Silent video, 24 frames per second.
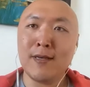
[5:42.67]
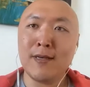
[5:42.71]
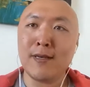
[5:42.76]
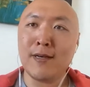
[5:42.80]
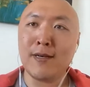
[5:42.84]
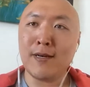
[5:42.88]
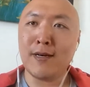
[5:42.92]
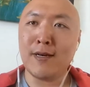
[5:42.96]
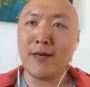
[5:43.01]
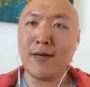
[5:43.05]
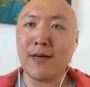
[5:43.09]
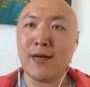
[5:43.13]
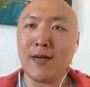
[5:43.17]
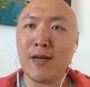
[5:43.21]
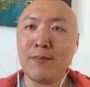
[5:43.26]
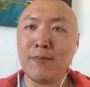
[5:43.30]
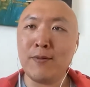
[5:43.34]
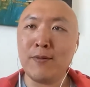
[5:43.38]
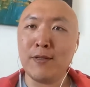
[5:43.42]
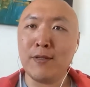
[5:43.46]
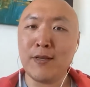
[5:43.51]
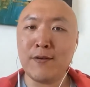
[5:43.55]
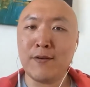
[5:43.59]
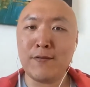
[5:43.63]
I
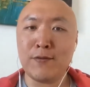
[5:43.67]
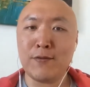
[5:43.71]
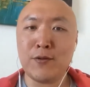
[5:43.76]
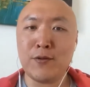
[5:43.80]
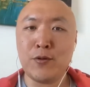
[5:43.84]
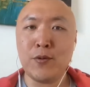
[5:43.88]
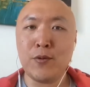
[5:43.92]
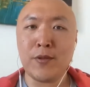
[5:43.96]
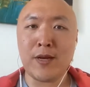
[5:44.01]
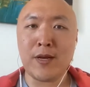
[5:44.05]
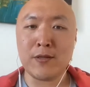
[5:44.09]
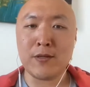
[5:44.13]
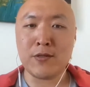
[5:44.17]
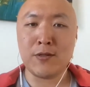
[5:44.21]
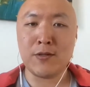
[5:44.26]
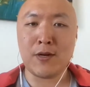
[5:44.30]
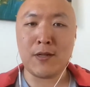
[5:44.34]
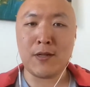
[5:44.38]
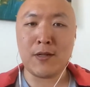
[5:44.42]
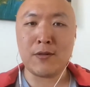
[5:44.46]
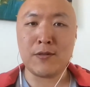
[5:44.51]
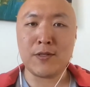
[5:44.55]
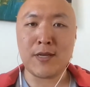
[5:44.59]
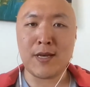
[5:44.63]
believe
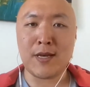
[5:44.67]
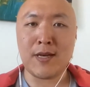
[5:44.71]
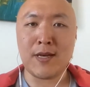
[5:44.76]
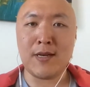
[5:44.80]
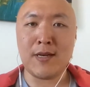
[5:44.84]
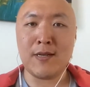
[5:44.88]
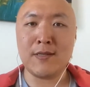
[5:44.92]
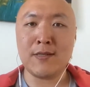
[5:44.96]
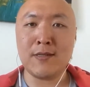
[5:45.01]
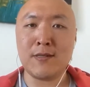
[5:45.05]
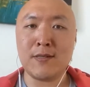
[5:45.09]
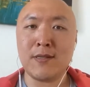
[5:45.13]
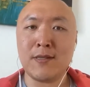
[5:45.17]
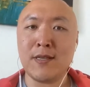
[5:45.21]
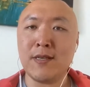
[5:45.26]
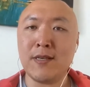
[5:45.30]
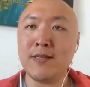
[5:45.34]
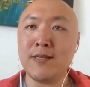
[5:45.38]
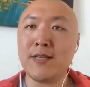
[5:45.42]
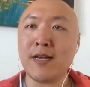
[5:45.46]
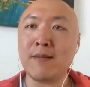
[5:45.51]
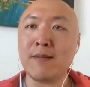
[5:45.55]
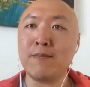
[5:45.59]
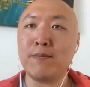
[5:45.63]
$2,000 as the
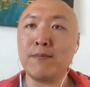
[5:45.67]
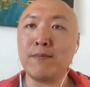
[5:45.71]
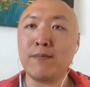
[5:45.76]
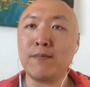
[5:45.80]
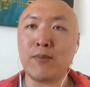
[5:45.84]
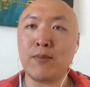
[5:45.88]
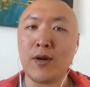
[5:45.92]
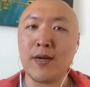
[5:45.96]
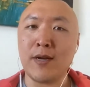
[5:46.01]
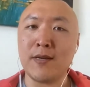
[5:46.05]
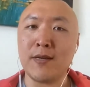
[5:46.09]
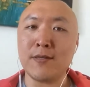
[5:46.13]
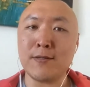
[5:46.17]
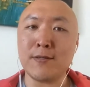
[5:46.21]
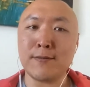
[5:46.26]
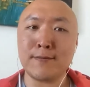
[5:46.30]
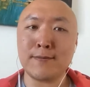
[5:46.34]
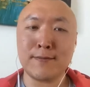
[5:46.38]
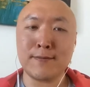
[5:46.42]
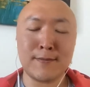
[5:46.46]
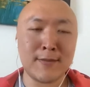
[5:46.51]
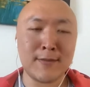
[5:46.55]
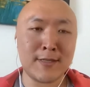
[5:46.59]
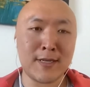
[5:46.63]
second
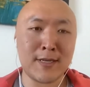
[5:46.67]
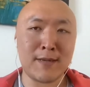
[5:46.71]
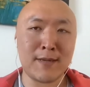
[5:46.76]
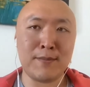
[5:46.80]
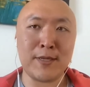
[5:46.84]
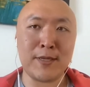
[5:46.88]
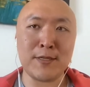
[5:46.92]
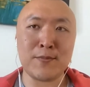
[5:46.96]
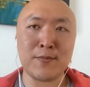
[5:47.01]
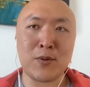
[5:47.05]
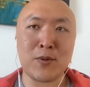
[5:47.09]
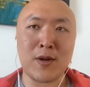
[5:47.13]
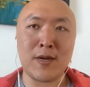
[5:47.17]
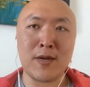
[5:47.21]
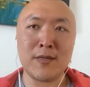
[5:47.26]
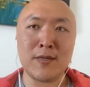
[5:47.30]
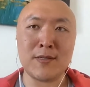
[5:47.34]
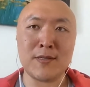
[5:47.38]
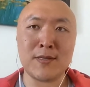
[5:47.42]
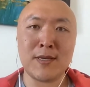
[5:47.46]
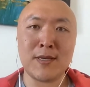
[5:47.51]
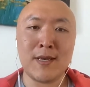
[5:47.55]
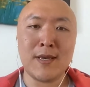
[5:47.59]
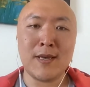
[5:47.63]
place prize,